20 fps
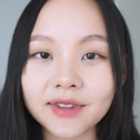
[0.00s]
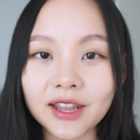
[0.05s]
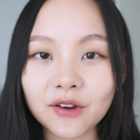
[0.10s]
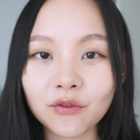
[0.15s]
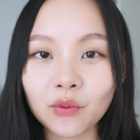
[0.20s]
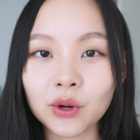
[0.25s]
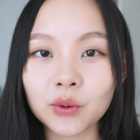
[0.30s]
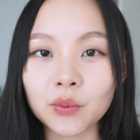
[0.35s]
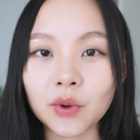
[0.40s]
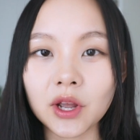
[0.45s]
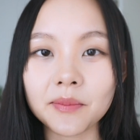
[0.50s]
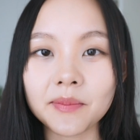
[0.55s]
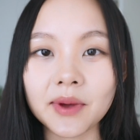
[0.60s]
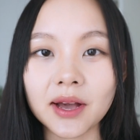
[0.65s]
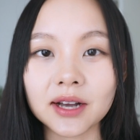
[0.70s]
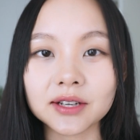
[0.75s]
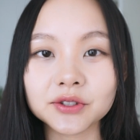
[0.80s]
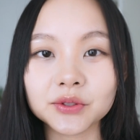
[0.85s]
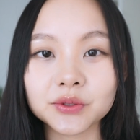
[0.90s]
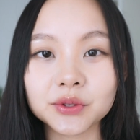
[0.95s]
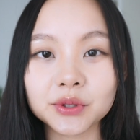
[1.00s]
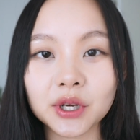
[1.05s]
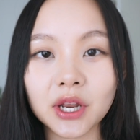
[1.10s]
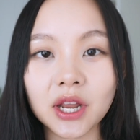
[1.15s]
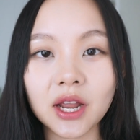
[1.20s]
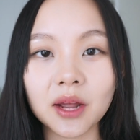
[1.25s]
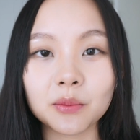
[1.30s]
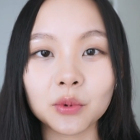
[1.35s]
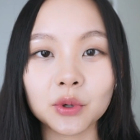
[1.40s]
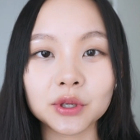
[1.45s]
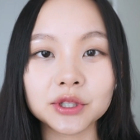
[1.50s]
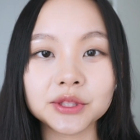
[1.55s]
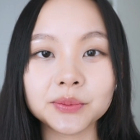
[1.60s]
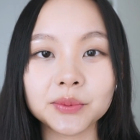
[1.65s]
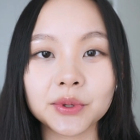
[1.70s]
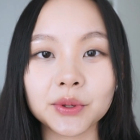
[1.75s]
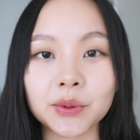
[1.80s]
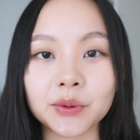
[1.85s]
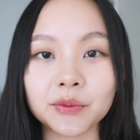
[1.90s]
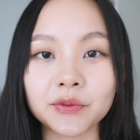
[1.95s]
everyone, welcome back. So today I'm going to
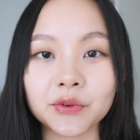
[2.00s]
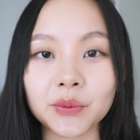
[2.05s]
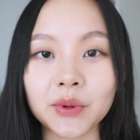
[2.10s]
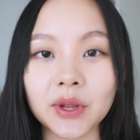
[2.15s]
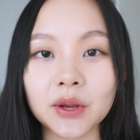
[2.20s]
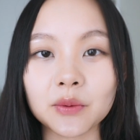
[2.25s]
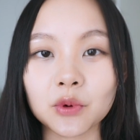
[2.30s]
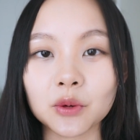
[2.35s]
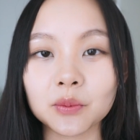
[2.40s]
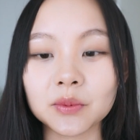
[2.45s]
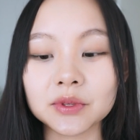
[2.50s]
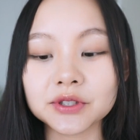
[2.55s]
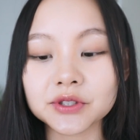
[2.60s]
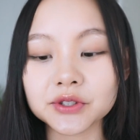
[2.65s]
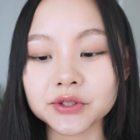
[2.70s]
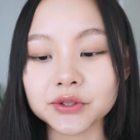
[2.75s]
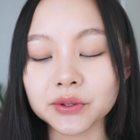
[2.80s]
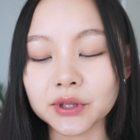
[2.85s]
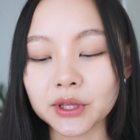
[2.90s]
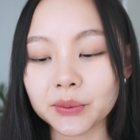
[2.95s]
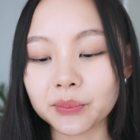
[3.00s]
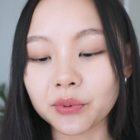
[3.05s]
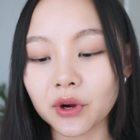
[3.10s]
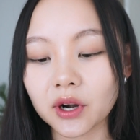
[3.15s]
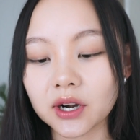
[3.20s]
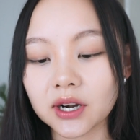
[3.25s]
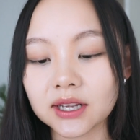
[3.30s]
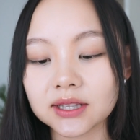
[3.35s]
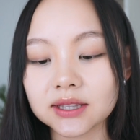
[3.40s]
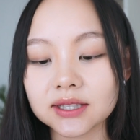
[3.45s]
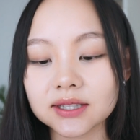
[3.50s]
be reviewing ROMAND's new lip product.